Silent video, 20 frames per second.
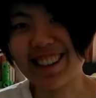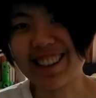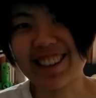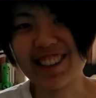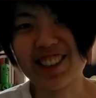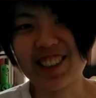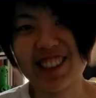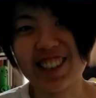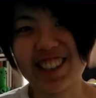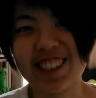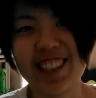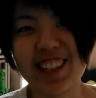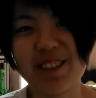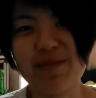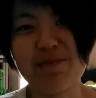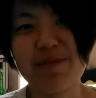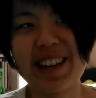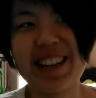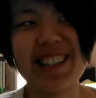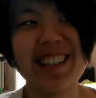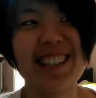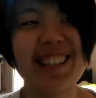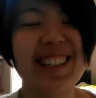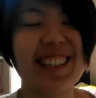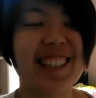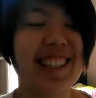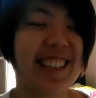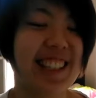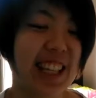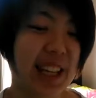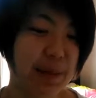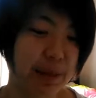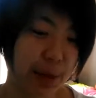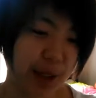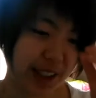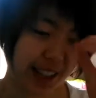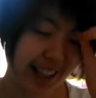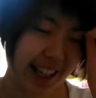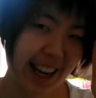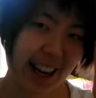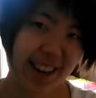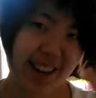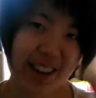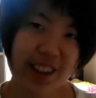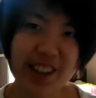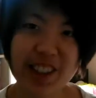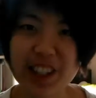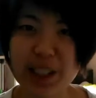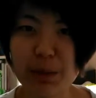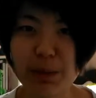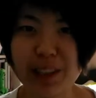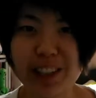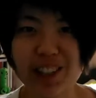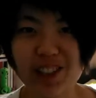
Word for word: just like a basic example, say you're deeply